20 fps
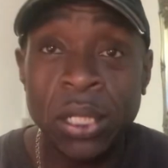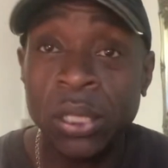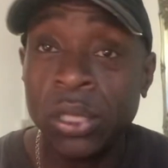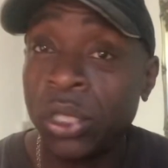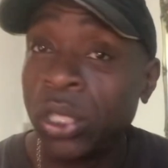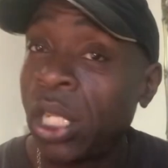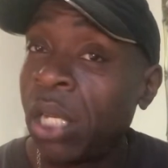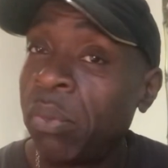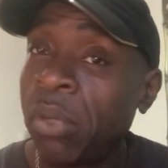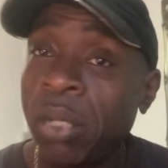Do you
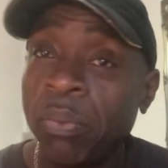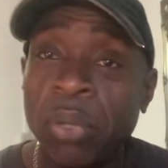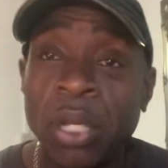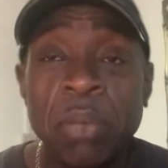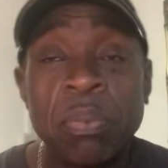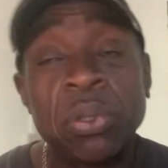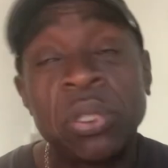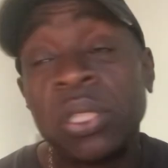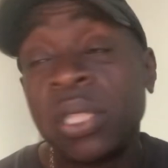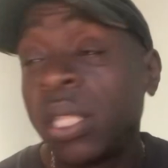know what I mean?
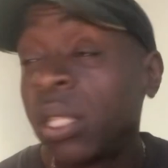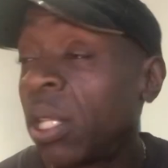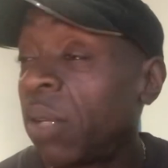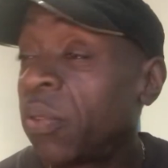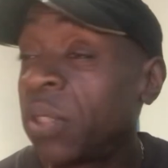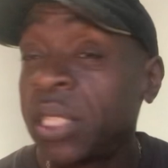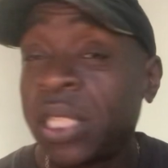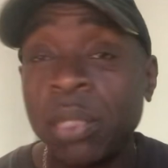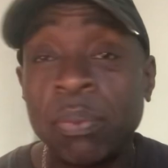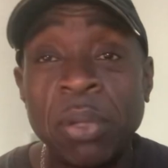People still
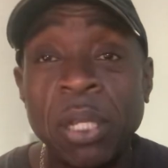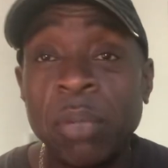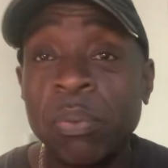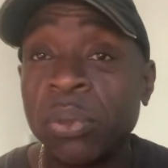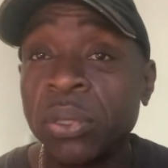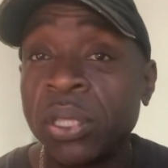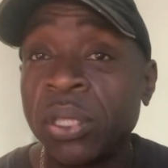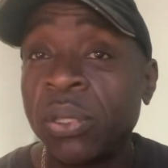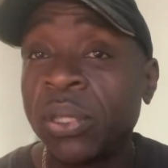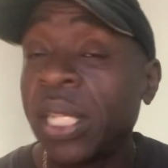
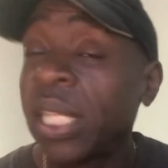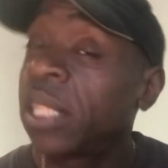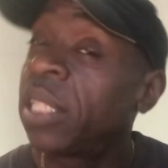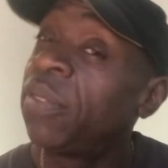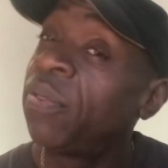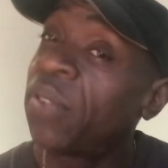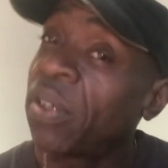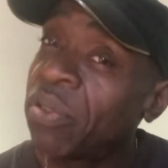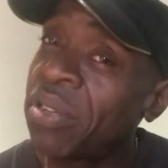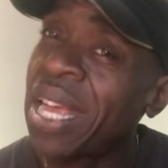getting
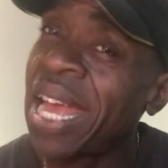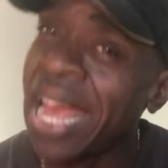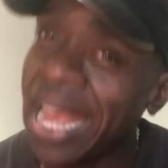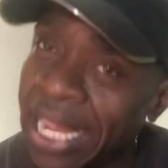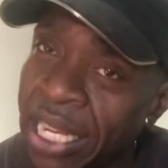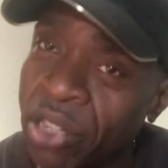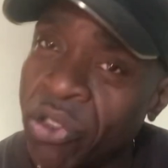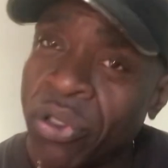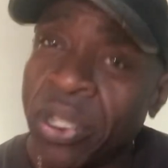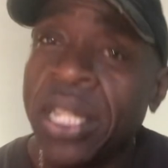very
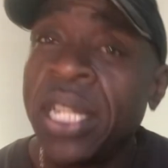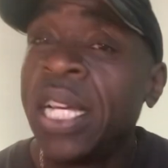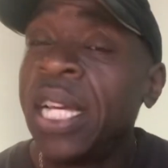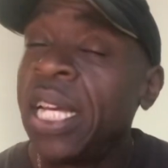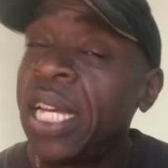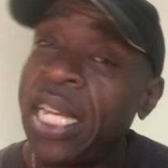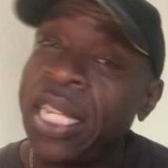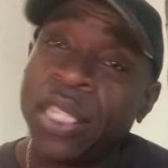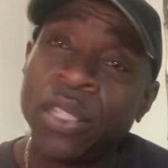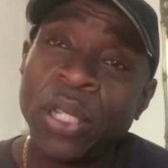angry
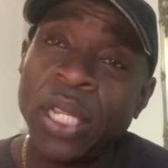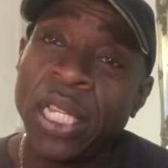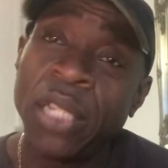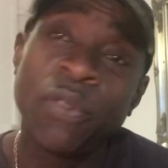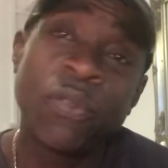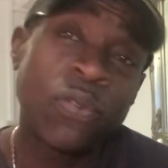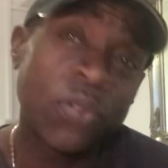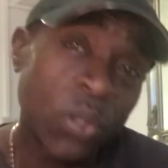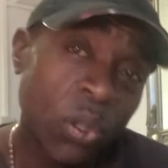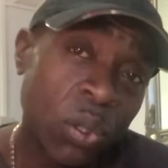in
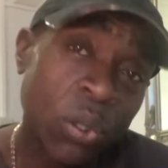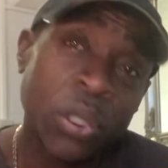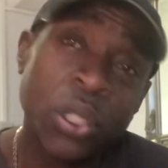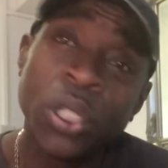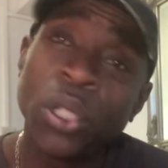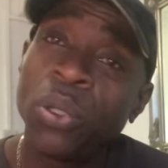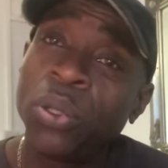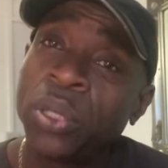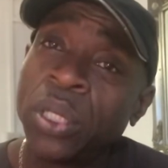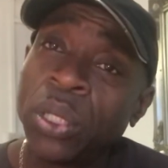fuel
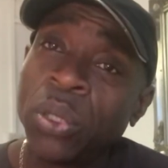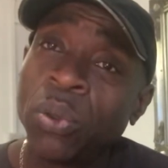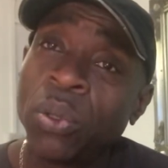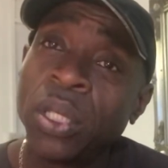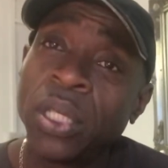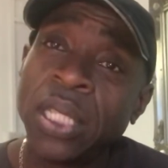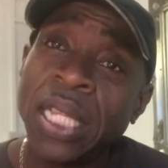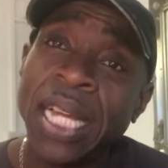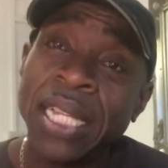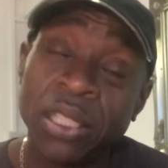queues and all
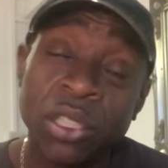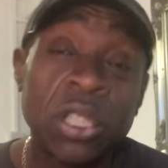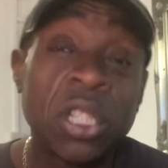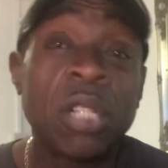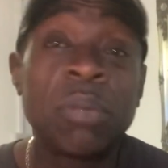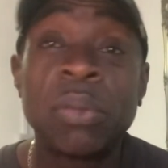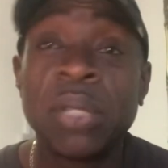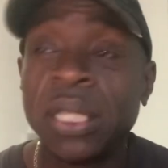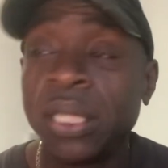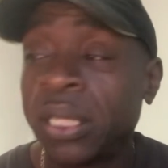of that. Do you know what I mean?